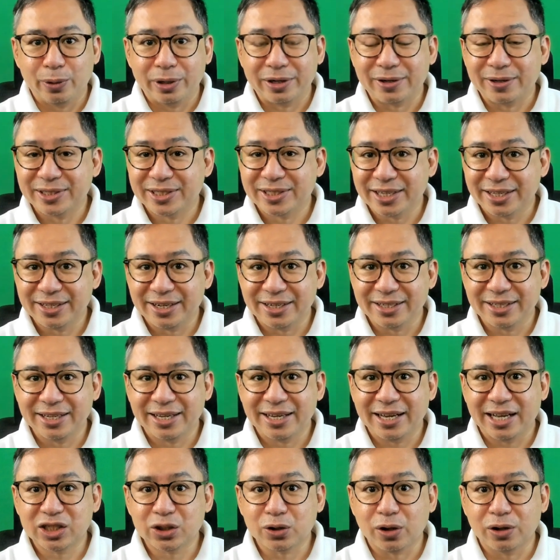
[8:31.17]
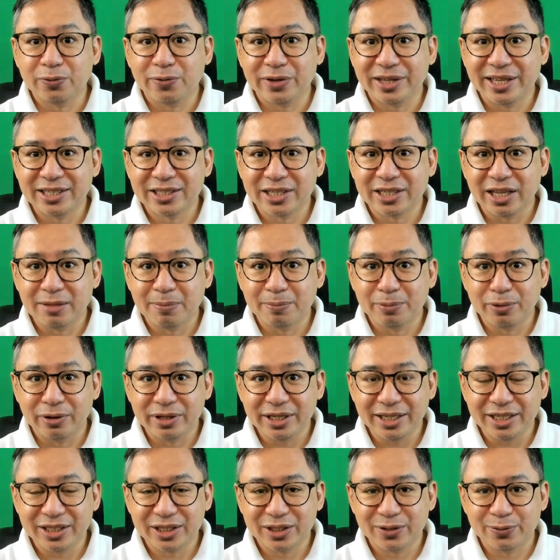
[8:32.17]
Were considered as confidential
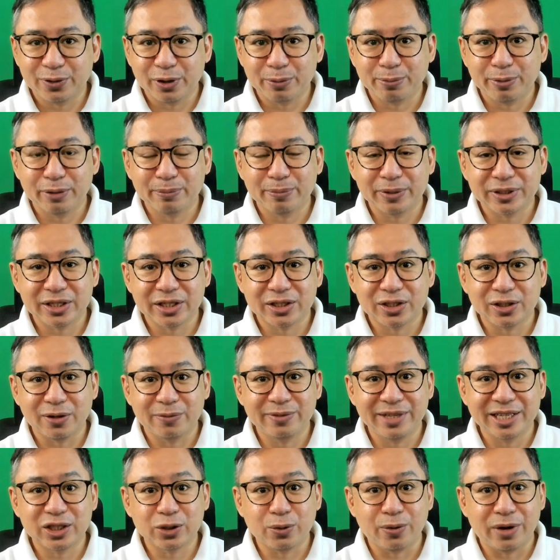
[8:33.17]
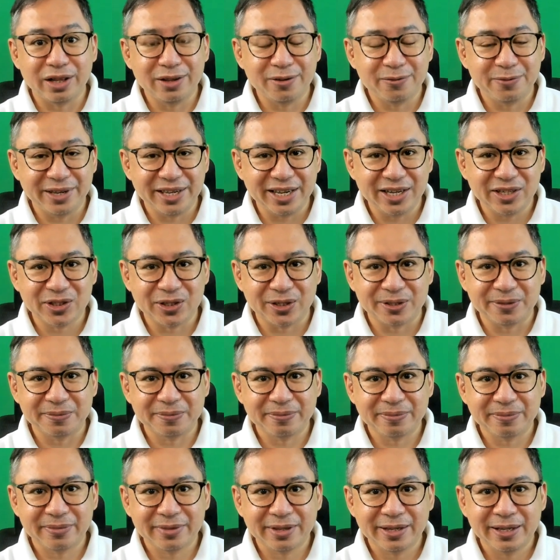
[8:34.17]
employees for purposes of
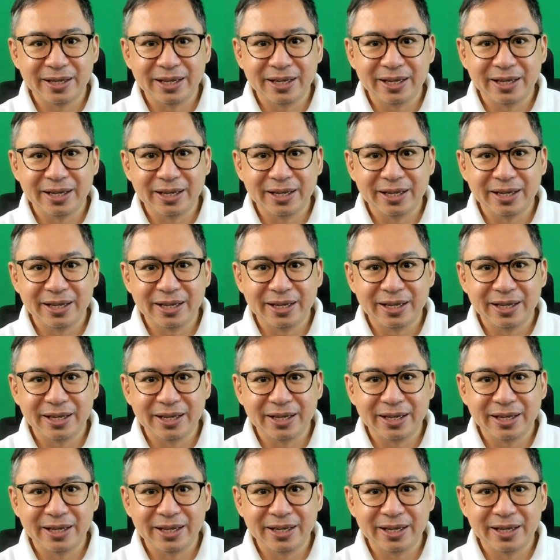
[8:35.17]
disqualification.